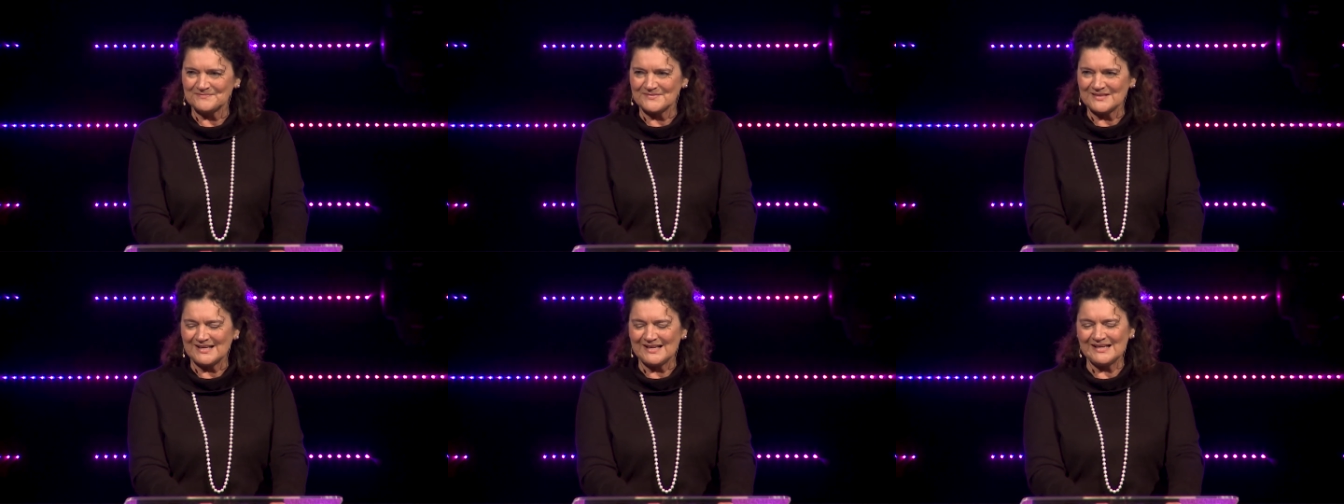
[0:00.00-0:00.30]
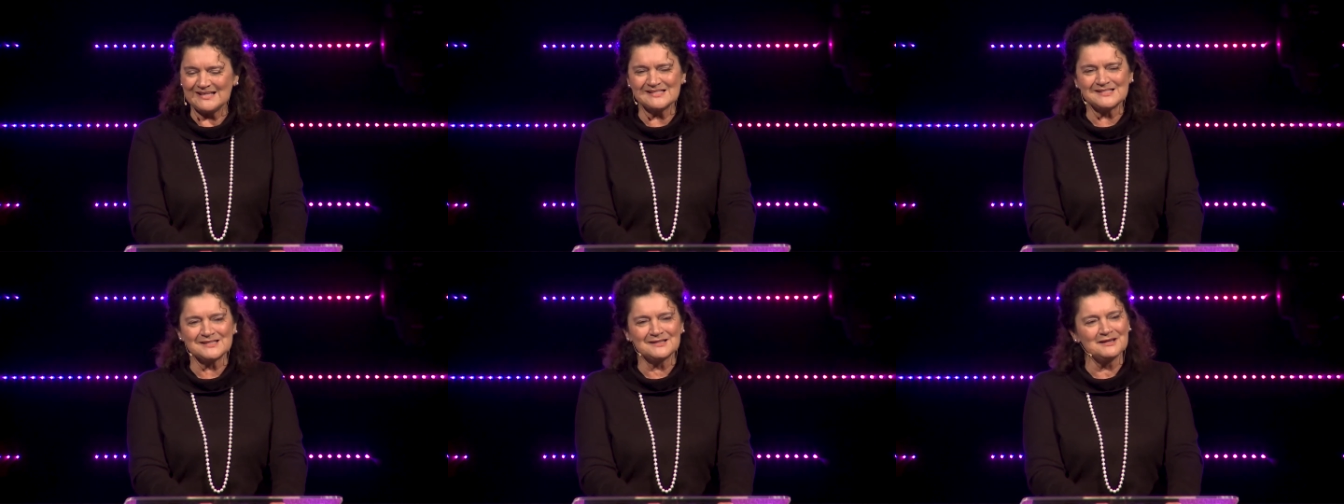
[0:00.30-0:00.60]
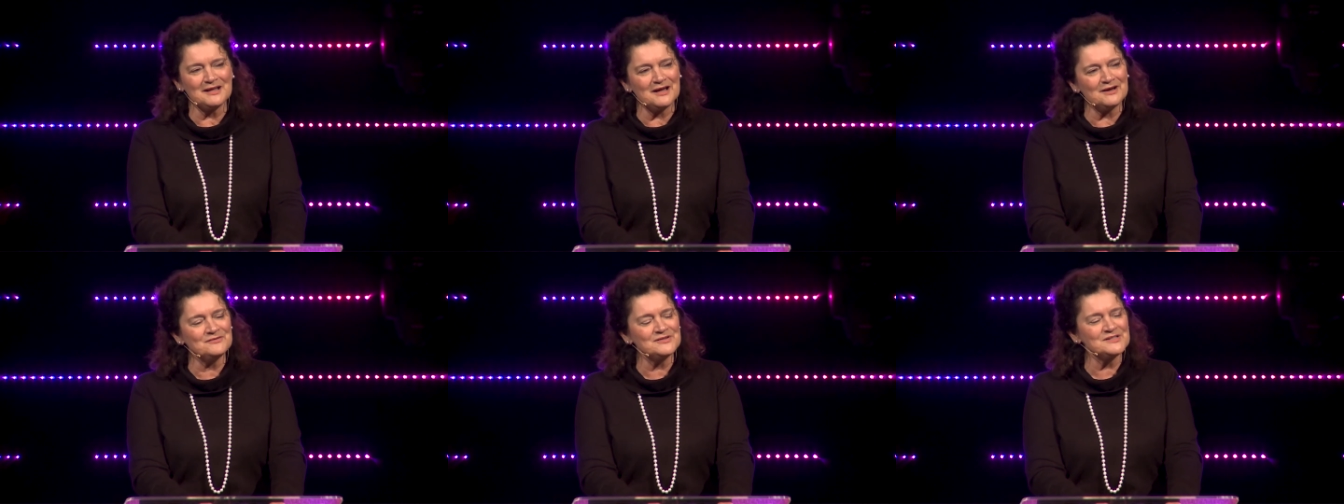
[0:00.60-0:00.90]
His
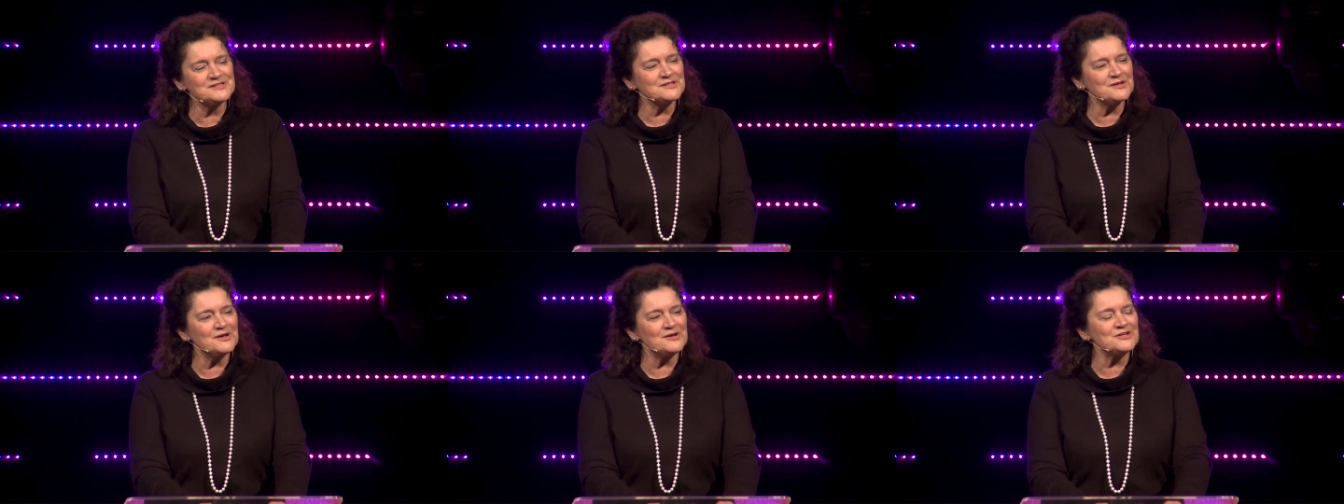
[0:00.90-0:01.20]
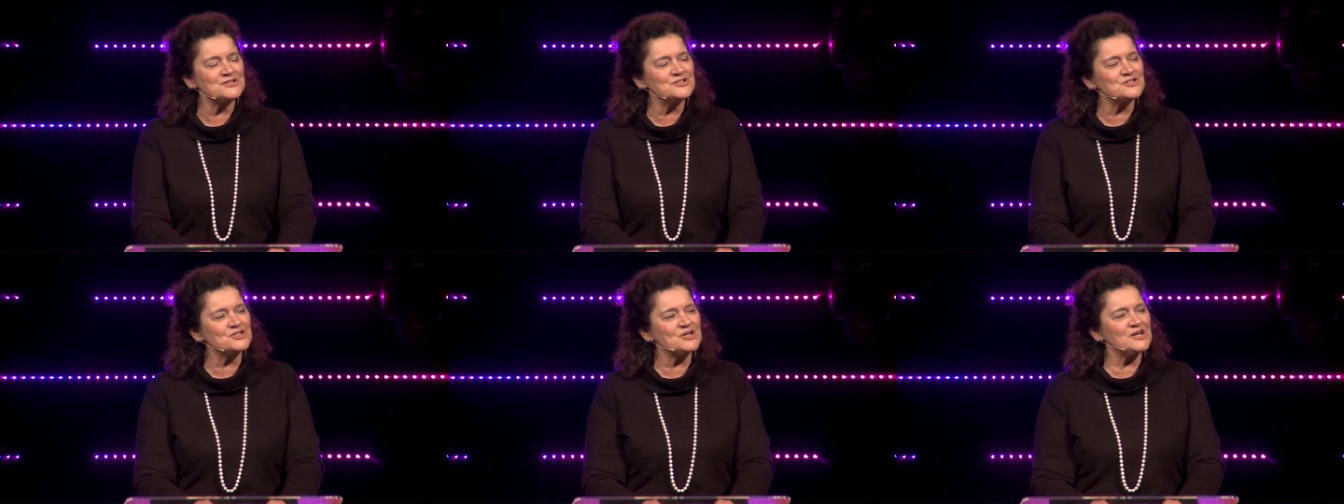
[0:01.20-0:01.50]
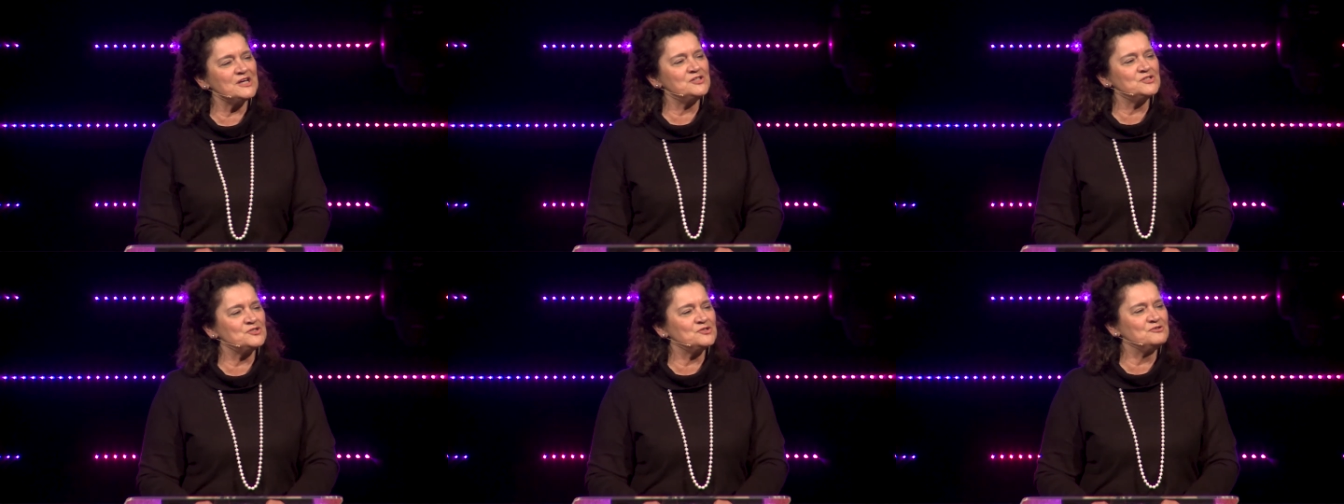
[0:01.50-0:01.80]
love is going to
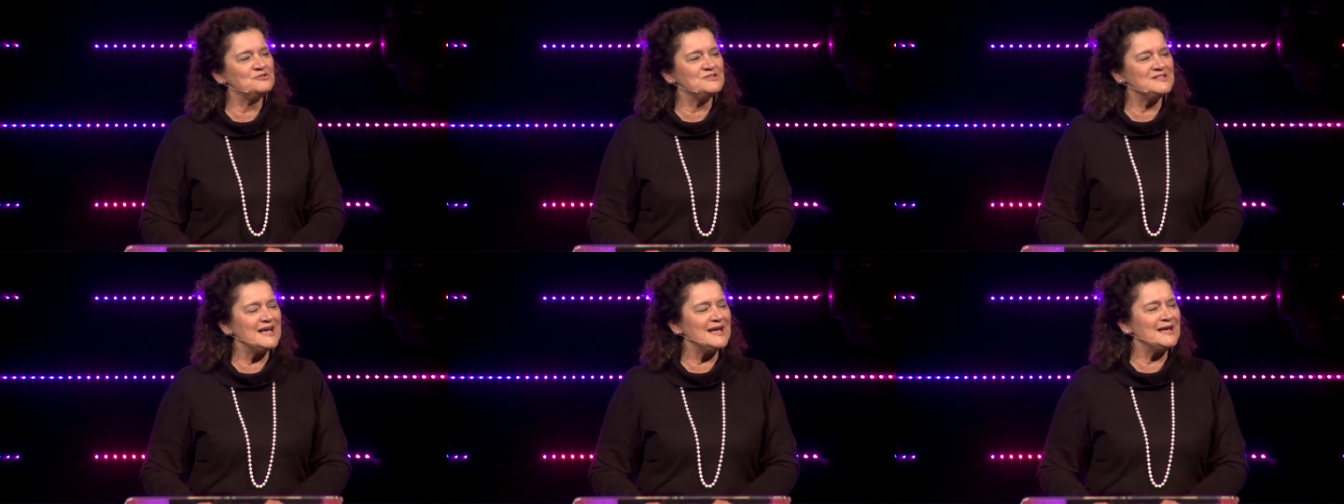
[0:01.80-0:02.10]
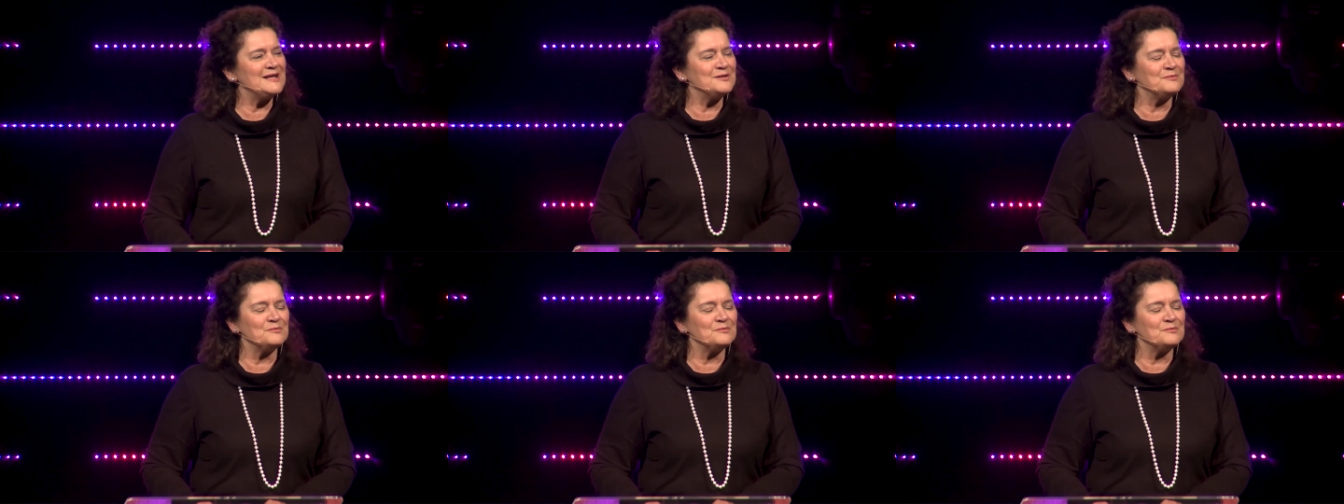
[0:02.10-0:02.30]
chase you down.